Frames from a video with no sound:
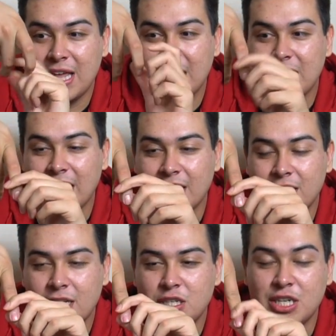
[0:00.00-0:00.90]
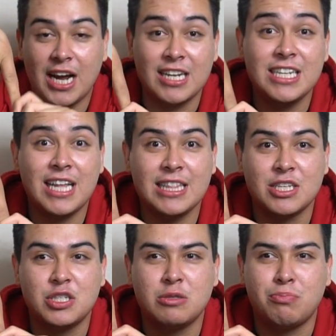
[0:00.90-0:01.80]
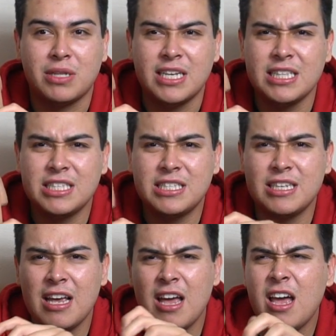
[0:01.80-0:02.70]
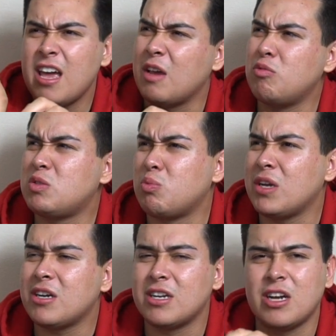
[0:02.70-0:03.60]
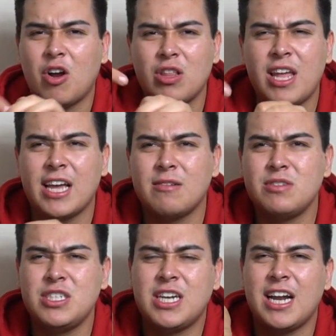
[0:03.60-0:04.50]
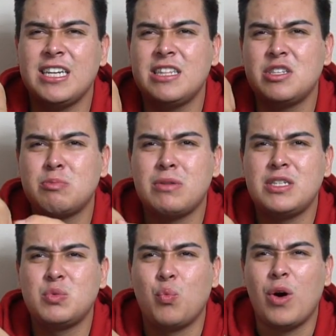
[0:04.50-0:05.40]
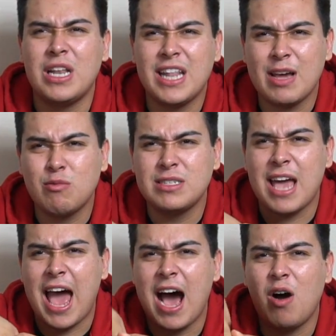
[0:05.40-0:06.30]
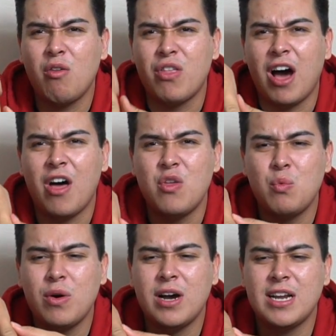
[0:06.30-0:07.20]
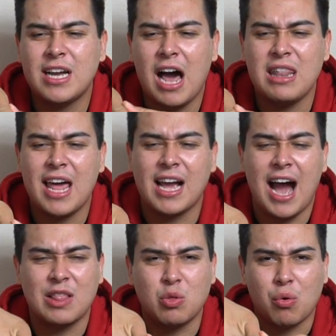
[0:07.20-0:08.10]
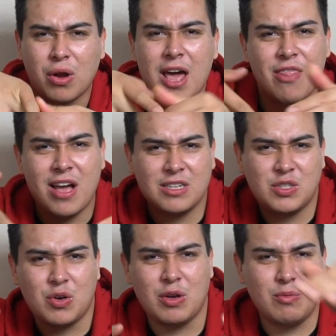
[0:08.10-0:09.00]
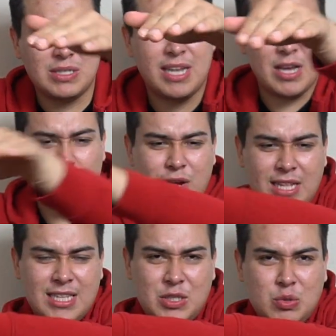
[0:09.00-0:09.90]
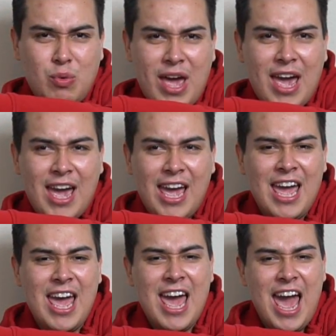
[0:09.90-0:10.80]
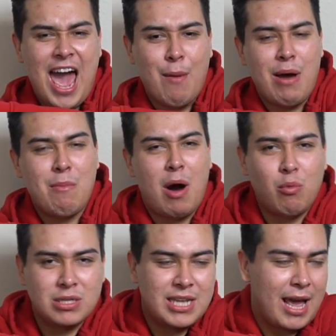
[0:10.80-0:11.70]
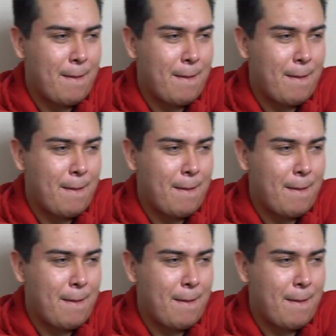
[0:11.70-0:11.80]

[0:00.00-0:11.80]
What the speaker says: like she kind of did like the splits. It was weird. Her like, she kind of did the splits. One leg was out, the other one got like atorrada, so it was like going this way, and my mom was like